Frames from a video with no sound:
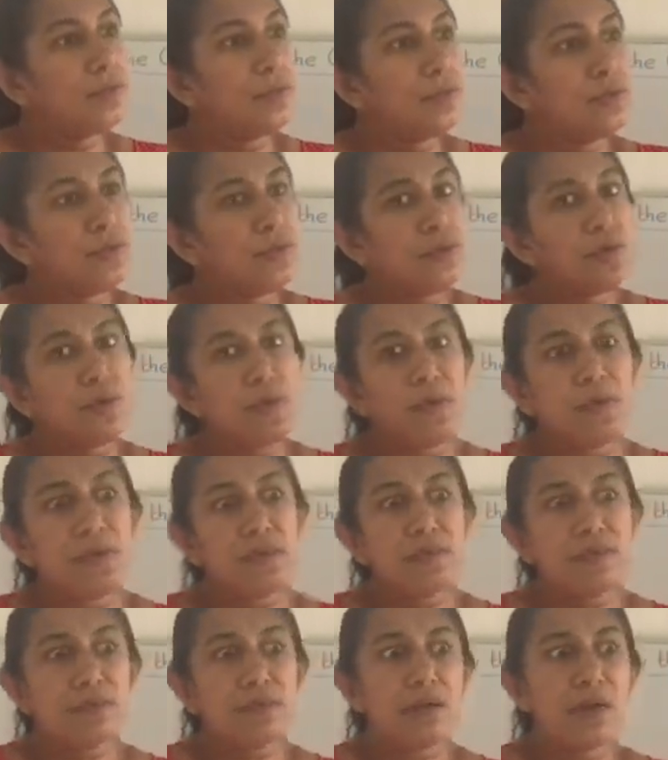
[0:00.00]
so many
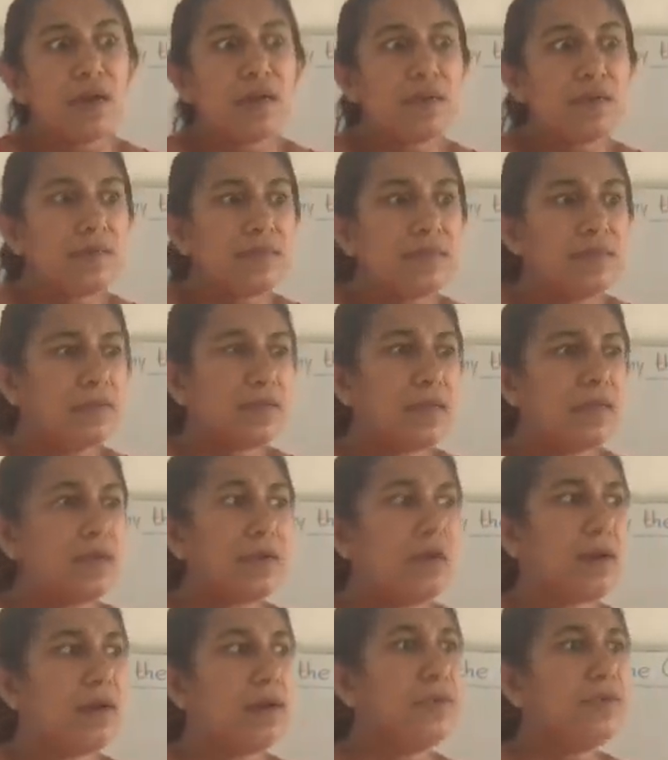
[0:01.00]
struggles and
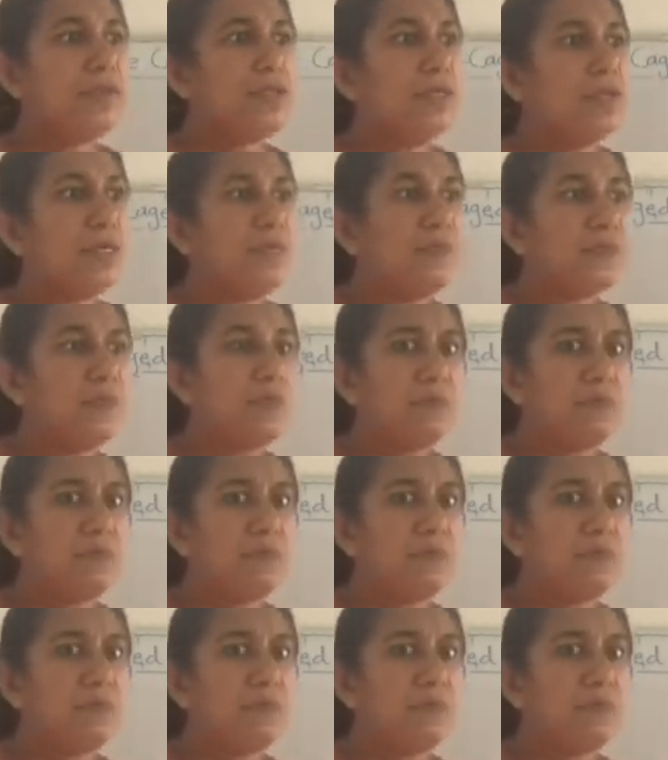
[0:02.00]
hardships,